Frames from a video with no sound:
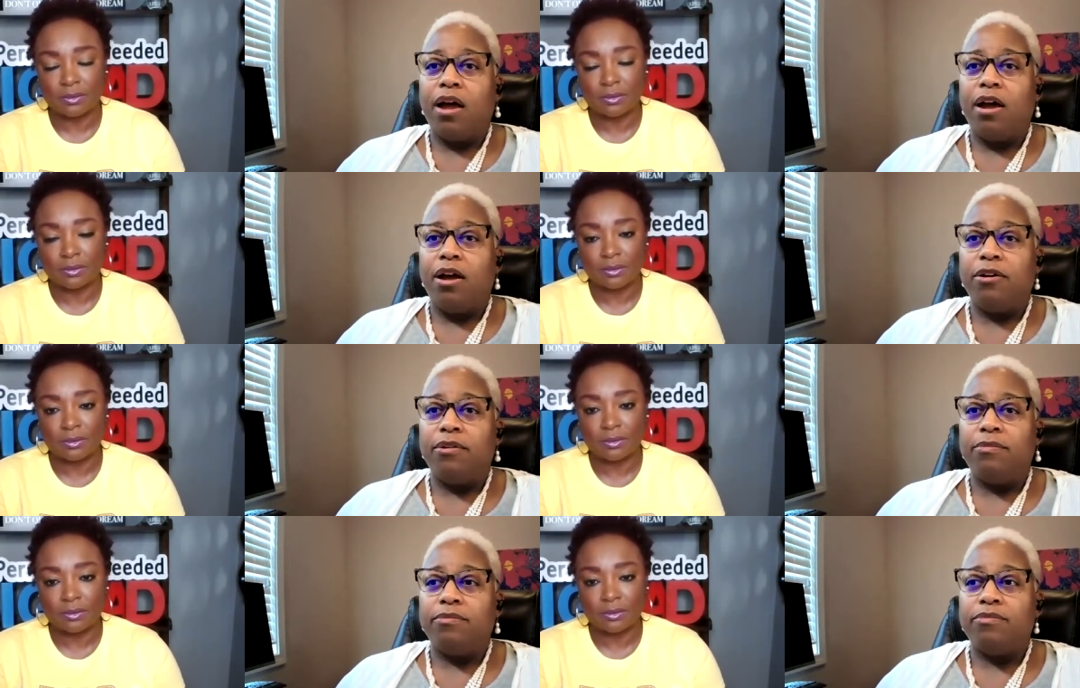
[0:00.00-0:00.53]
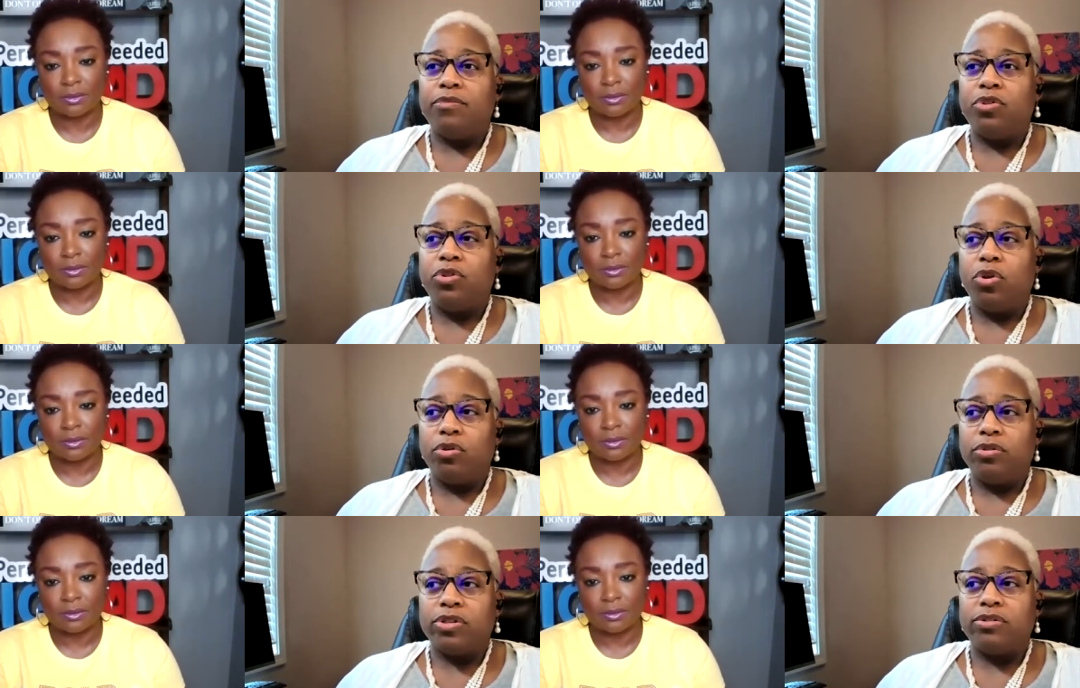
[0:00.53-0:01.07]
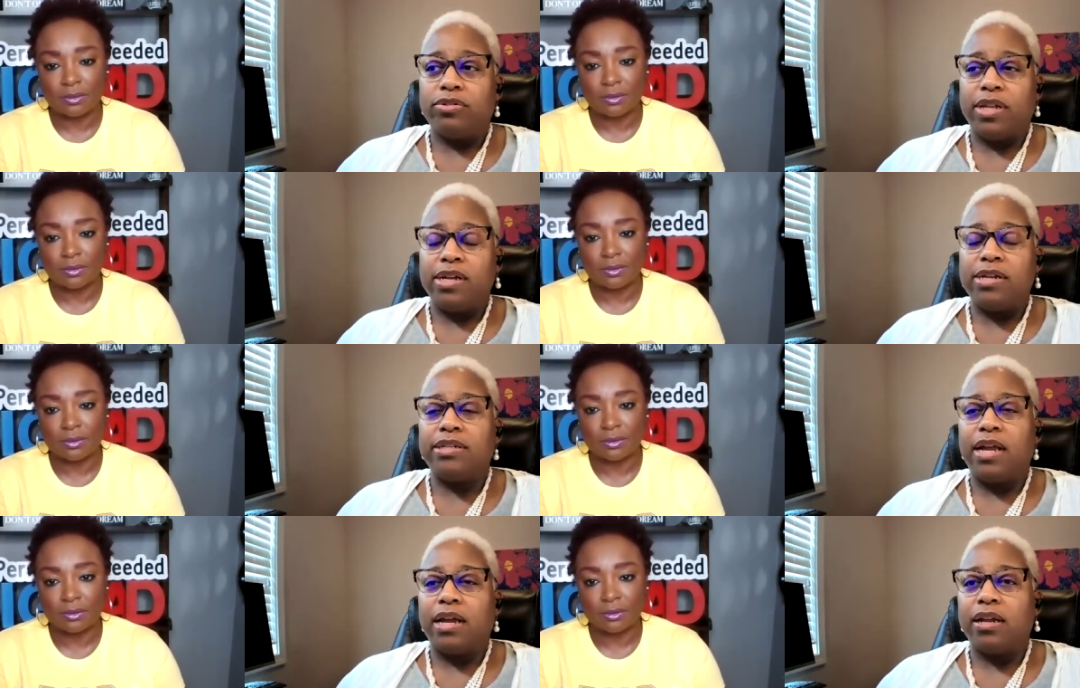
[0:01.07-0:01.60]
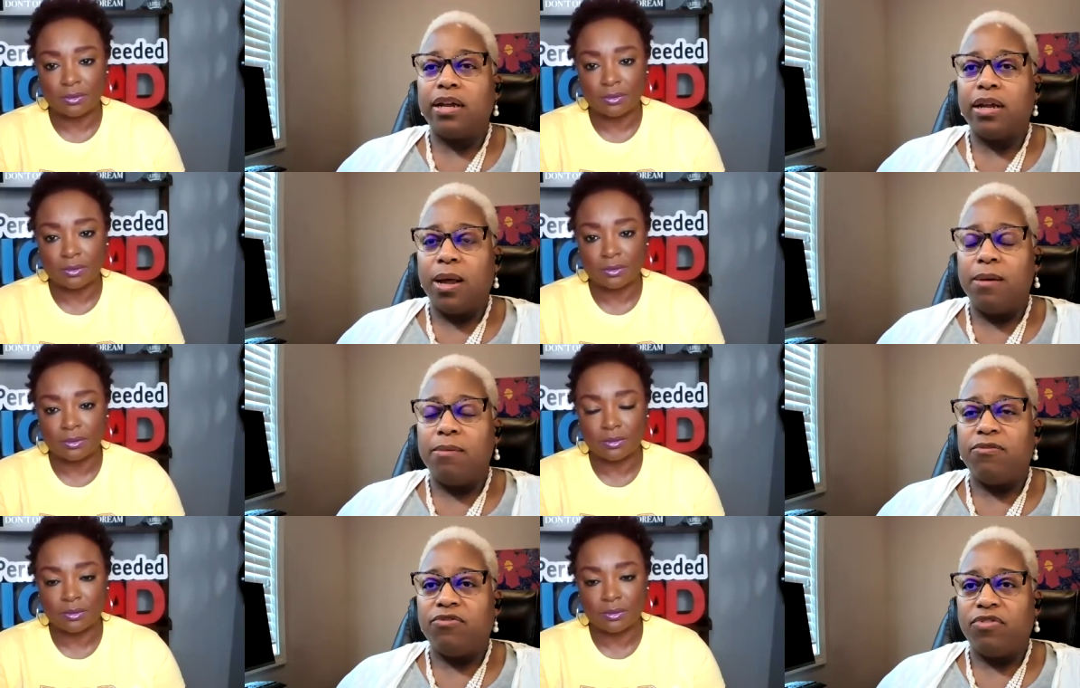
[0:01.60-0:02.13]
Speaker 1: Um, those are things that can
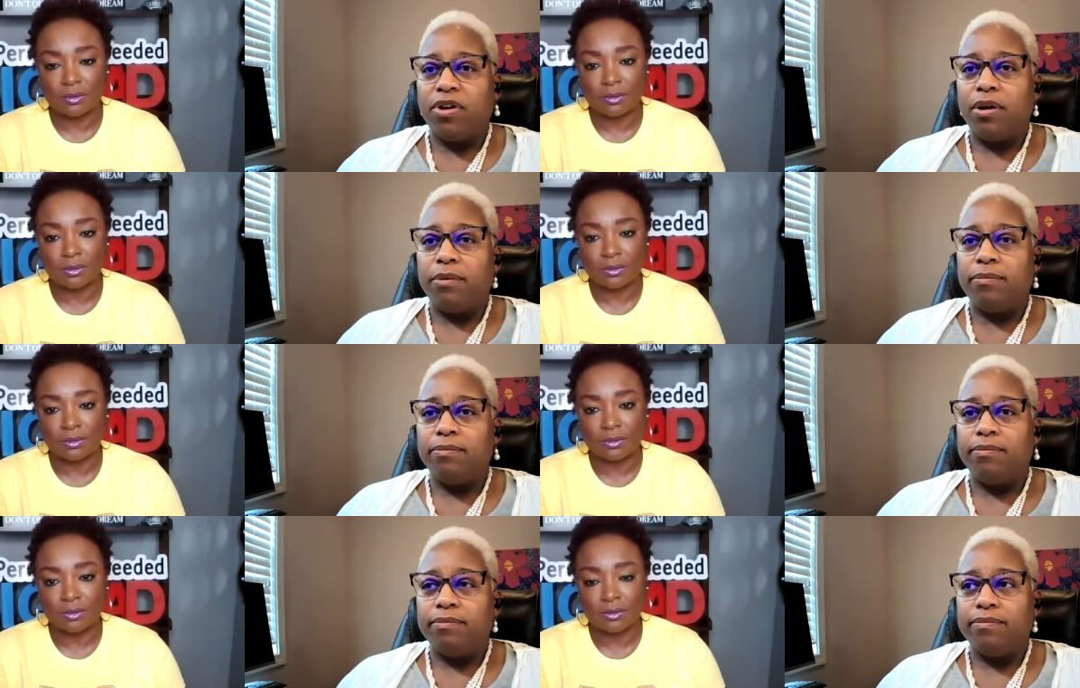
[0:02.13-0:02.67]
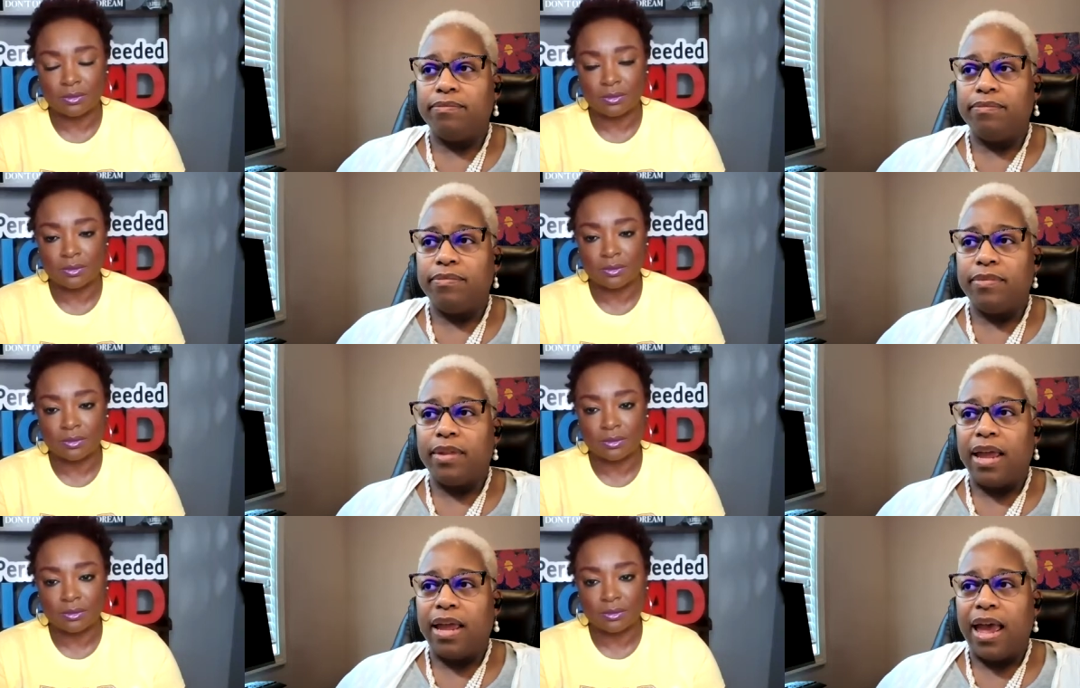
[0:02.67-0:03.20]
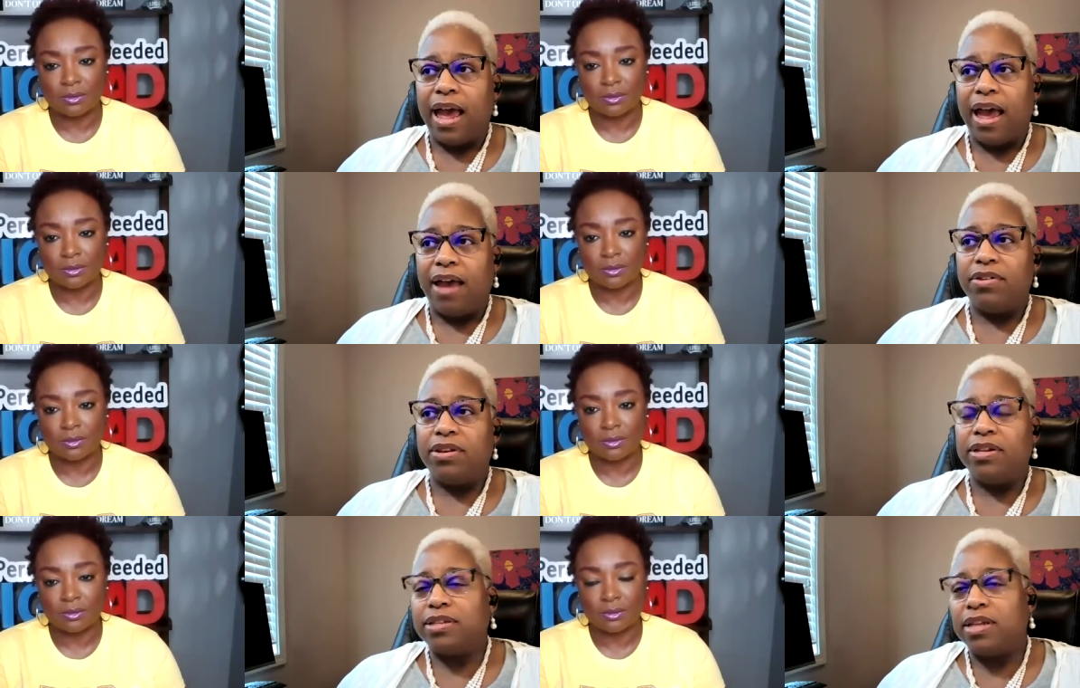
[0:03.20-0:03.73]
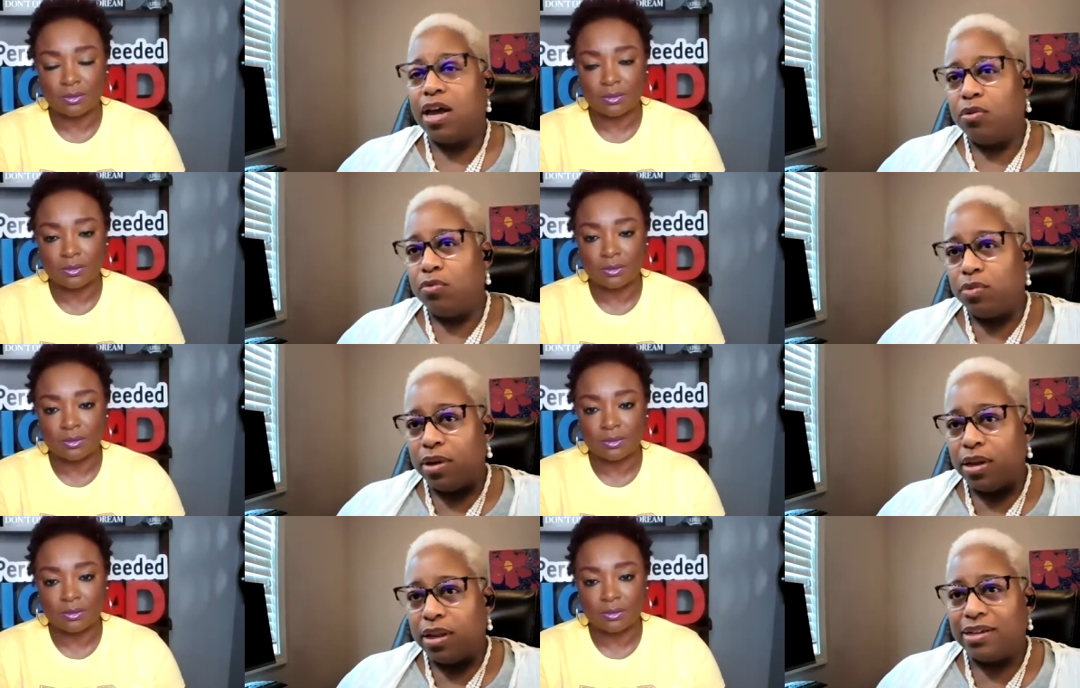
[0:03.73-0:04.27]
come from having this
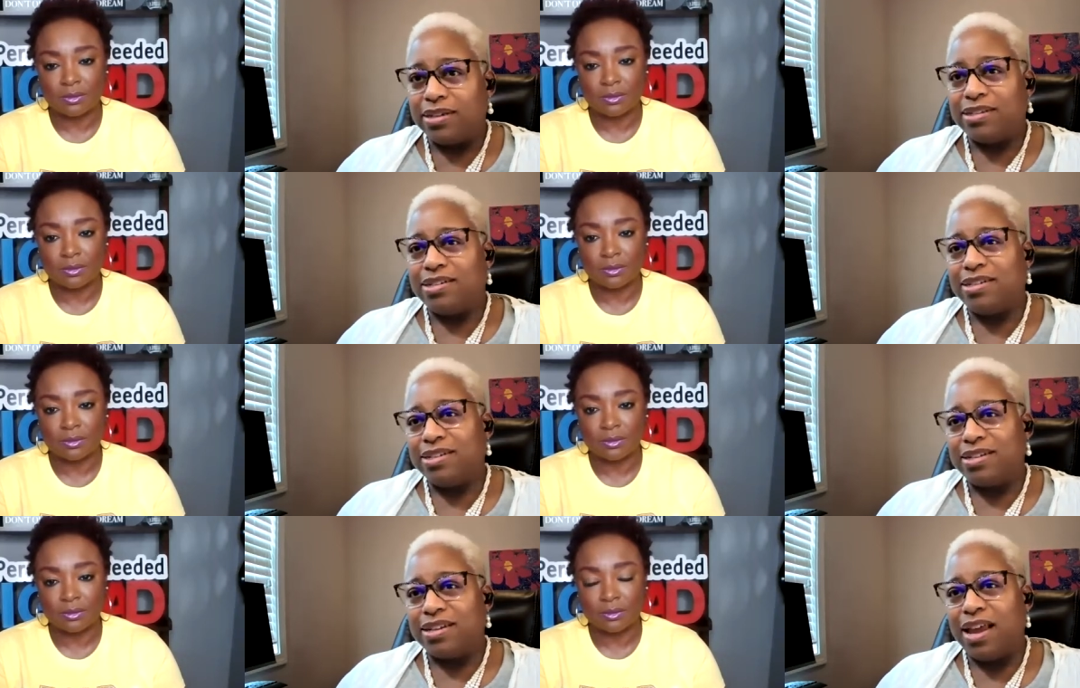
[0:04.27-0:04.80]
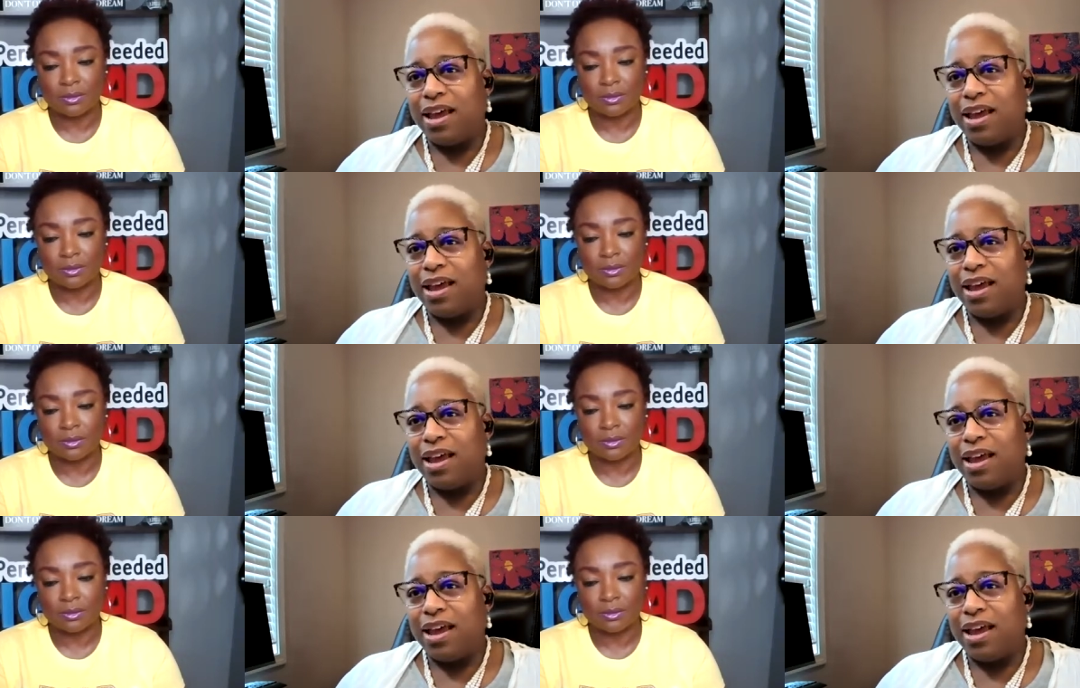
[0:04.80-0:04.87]
unrealistic,